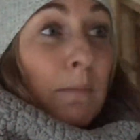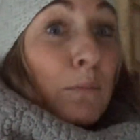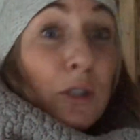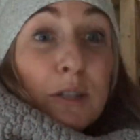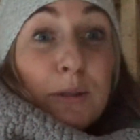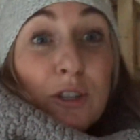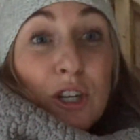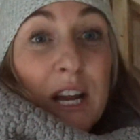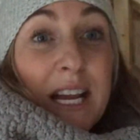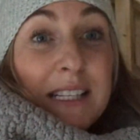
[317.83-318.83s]
multiple
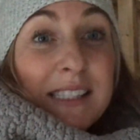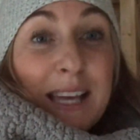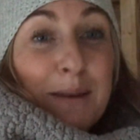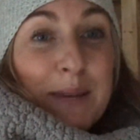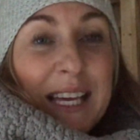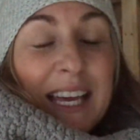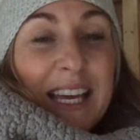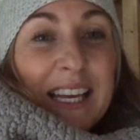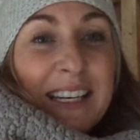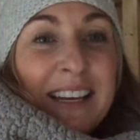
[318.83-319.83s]
trades coming
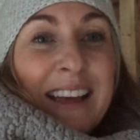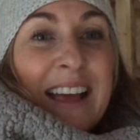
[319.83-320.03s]
in,